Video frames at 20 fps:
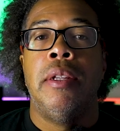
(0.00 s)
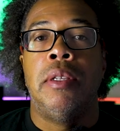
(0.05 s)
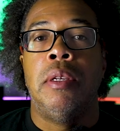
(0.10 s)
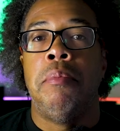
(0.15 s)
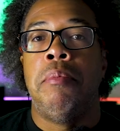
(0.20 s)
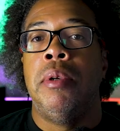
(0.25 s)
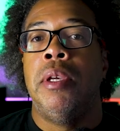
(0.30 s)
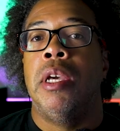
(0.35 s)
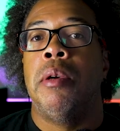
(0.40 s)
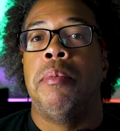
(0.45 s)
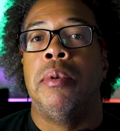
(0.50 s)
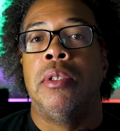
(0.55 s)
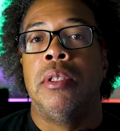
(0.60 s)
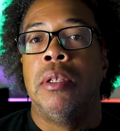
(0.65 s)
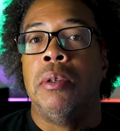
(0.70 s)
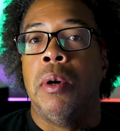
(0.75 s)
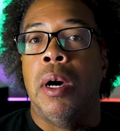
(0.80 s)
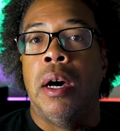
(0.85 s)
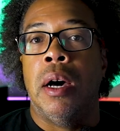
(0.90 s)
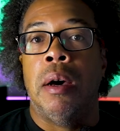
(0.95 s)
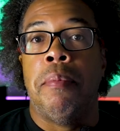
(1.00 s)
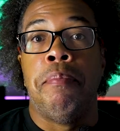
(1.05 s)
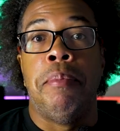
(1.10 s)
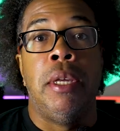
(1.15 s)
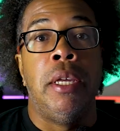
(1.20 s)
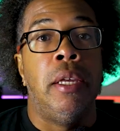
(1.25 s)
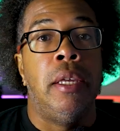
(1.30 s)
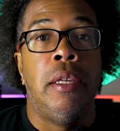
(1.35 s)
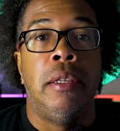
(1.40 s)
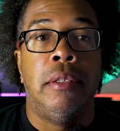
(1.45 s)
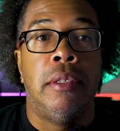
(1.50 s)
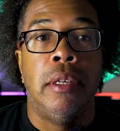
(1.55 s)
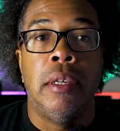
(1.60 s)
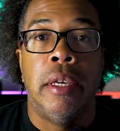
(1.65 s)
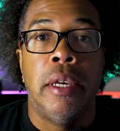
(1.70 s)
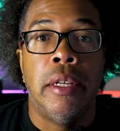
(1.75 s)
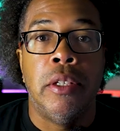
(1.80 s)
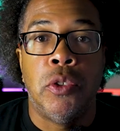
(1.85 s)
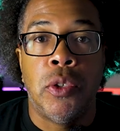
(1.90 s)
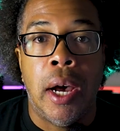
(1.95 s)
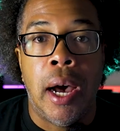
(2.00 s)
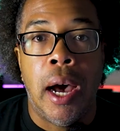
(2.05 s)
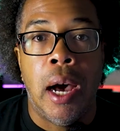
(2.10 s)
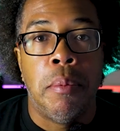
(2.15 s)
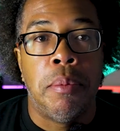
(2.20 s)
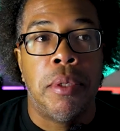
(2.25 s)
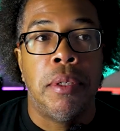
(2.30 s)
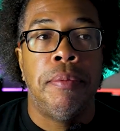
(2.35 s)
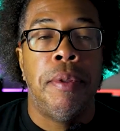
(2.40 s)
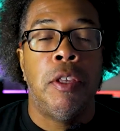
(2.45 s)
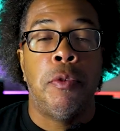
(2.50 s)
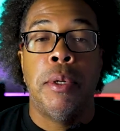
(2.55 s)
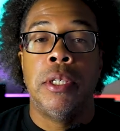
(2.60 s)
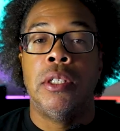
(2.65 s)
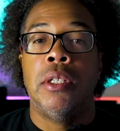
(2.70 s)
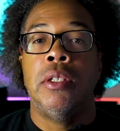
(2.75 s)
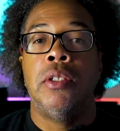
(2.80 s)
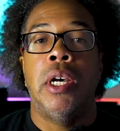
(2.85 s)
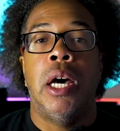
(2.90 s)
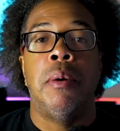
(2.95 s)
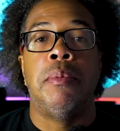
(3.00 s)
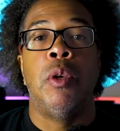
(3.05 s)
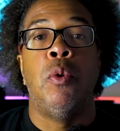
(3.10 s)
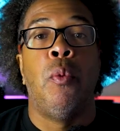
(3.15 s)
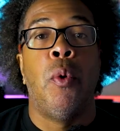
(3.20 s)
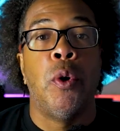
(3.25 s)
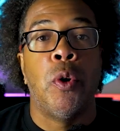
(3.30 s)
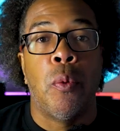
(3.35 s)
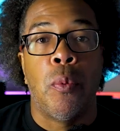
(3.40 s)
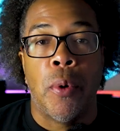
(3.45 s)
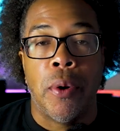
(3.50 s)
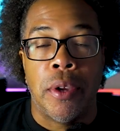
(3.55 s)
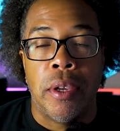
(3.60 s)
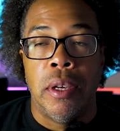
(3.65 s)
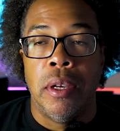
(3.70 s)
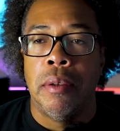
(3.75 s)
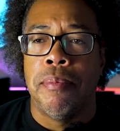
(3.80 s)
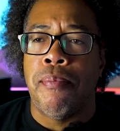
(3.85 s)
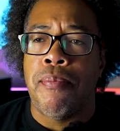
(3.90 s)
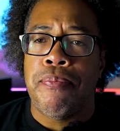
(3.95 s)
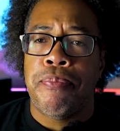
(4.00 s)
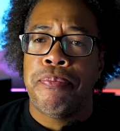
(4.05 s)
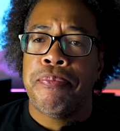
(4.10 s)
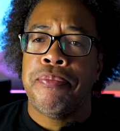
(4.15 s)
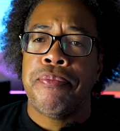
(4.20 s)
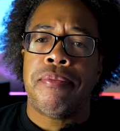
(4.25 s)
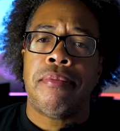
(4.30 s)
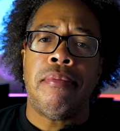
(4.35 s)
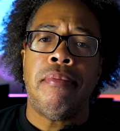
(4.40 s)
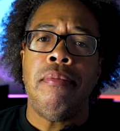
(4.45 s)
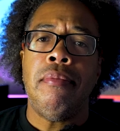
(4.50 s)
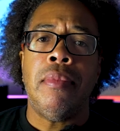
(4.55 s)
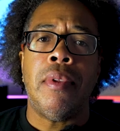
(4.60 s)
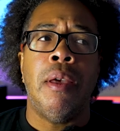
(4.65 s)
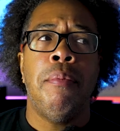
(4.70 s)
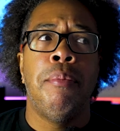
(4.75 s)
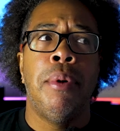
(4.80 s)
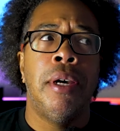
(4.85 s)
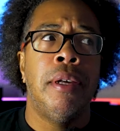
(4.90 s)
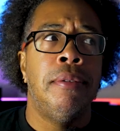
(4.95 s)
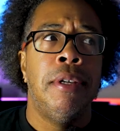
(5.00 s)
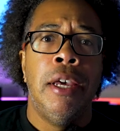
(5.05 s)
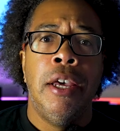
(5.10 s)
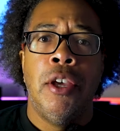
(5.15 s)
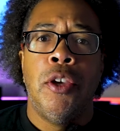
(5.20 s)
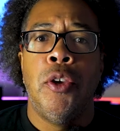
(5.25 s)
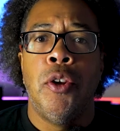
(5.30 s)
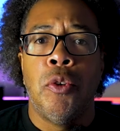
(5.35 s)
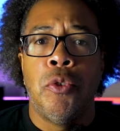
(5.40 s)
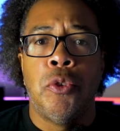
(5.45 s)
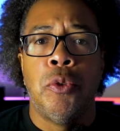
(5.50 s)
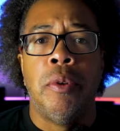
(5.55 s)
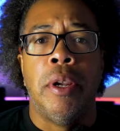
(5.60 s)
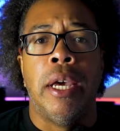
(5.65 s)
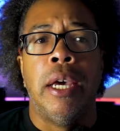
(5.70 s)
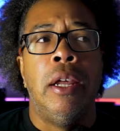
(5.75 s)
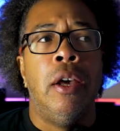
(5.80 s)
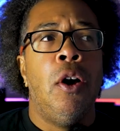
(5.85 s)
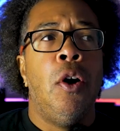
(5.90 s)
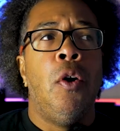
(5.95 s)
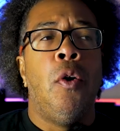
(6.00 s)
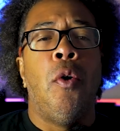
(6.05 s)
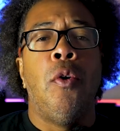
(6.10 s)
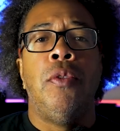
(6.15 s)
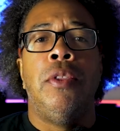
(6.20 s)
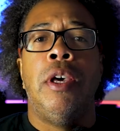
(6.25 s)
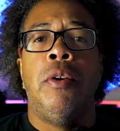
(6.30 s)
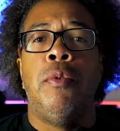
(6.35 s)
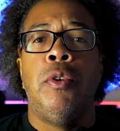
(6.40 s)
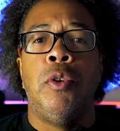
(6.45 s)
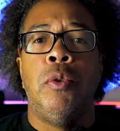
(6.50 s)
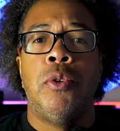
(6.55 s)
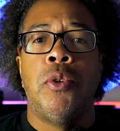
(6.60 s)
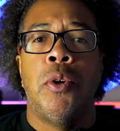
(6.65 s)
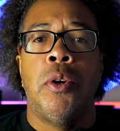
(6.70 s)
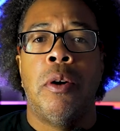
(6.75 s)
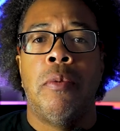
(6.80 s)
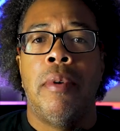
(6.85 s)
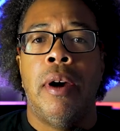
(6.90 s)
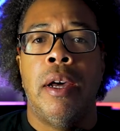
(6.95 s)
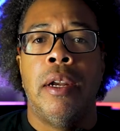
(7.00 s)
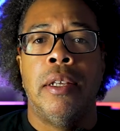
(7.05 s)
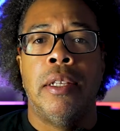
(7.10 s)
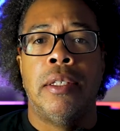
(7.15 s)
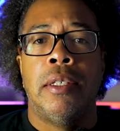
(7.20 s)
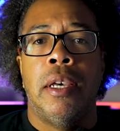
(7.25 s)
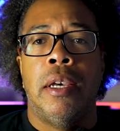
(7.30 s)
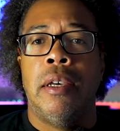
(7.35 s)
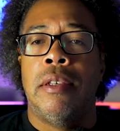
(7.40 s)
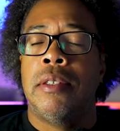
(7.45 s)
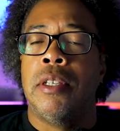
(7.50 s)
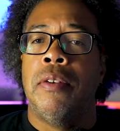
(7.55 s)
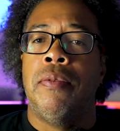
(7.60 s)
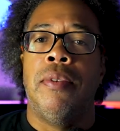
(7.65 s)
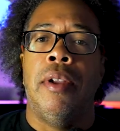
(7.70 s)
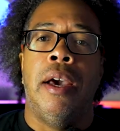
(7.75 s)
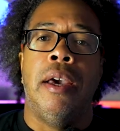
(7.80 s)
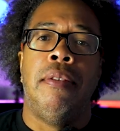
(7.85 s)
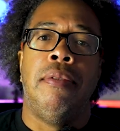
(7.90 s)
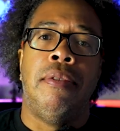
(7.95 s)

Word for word: to be able to uh, be to get jobs, especially in the jobs they want to work in. But you don't do that. Or then when you turn around and say stuff like